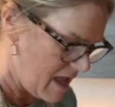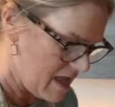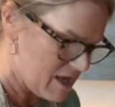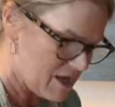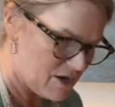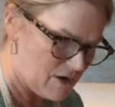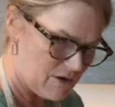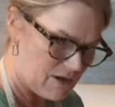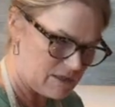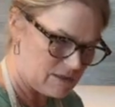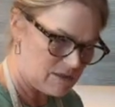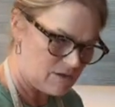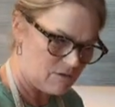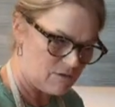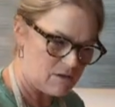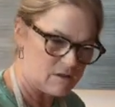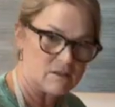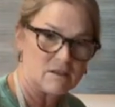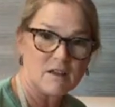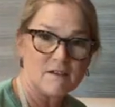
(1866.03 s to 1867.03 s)
You know, I
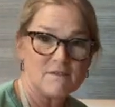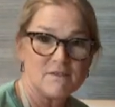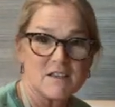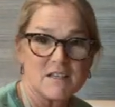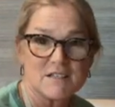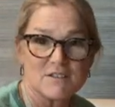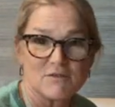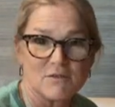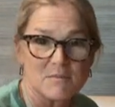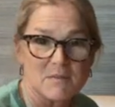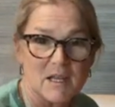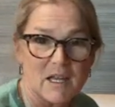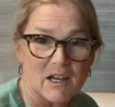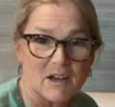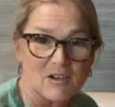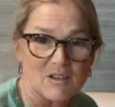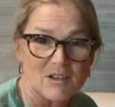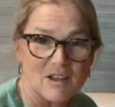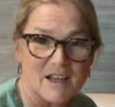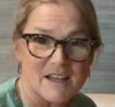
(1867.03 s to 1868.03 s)
love these from the
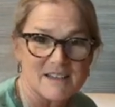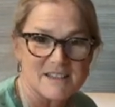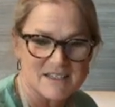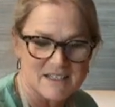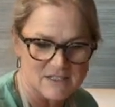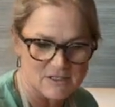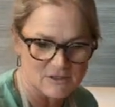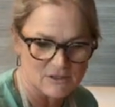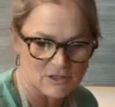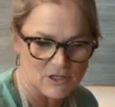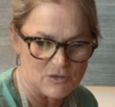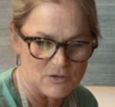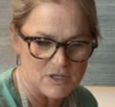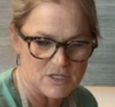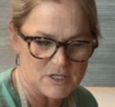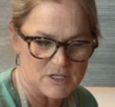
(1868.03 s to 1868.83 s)
airlines, these Lotus